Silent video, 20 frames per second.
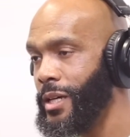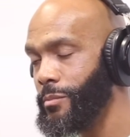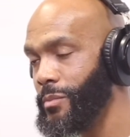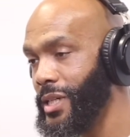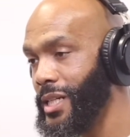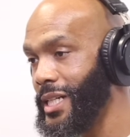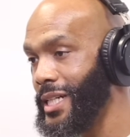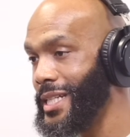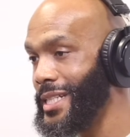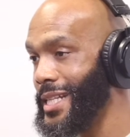
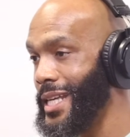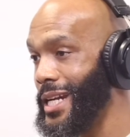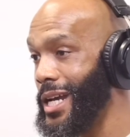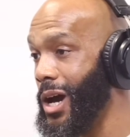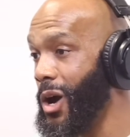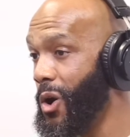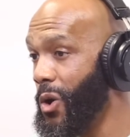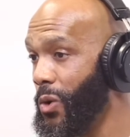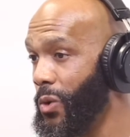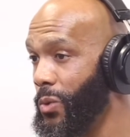Because at
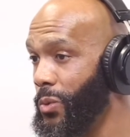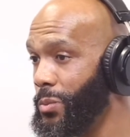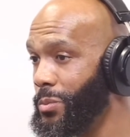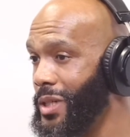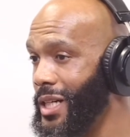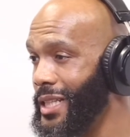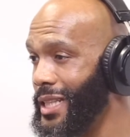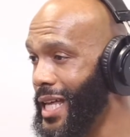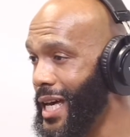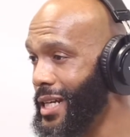home,
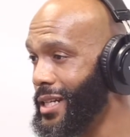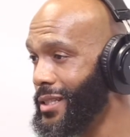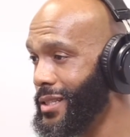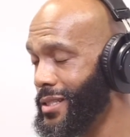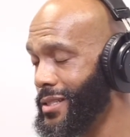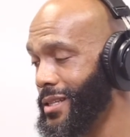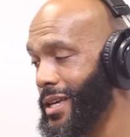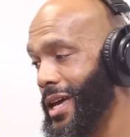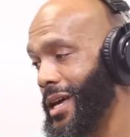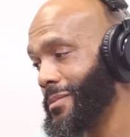a lot of
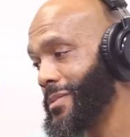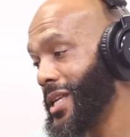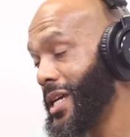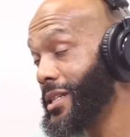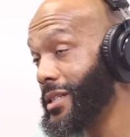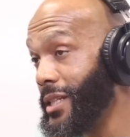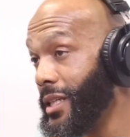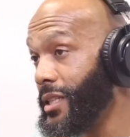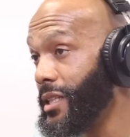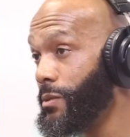the times they
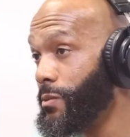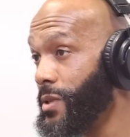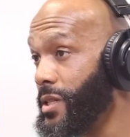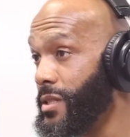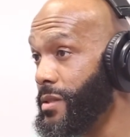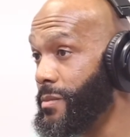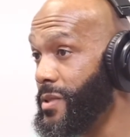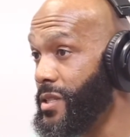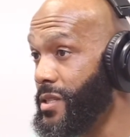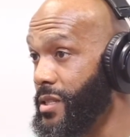dealing with
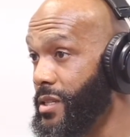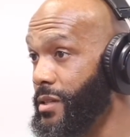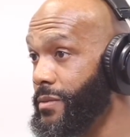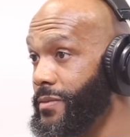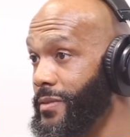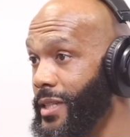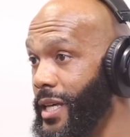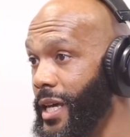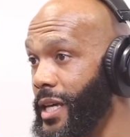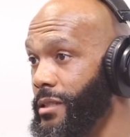some
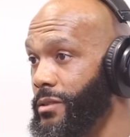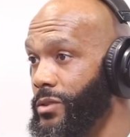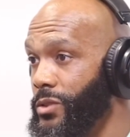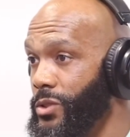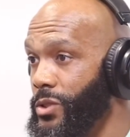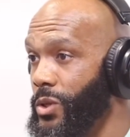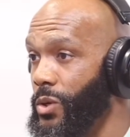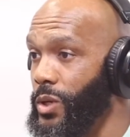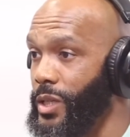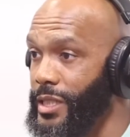stuff that,
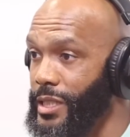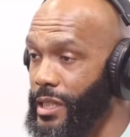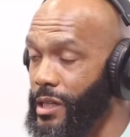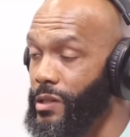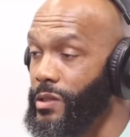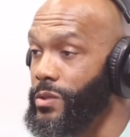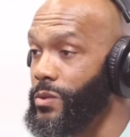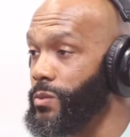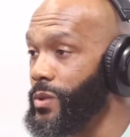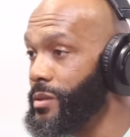you know,
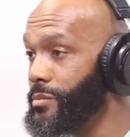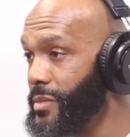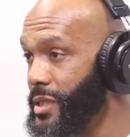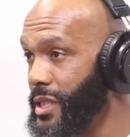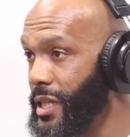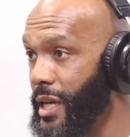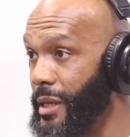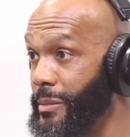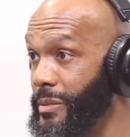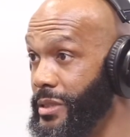adults wouldn't
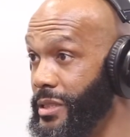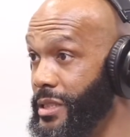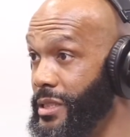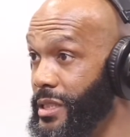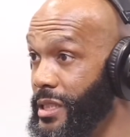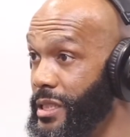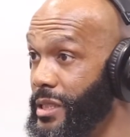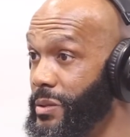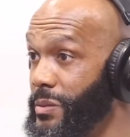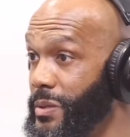be able to
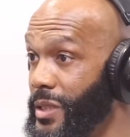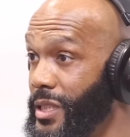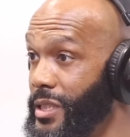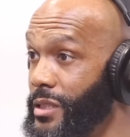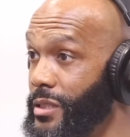deal with.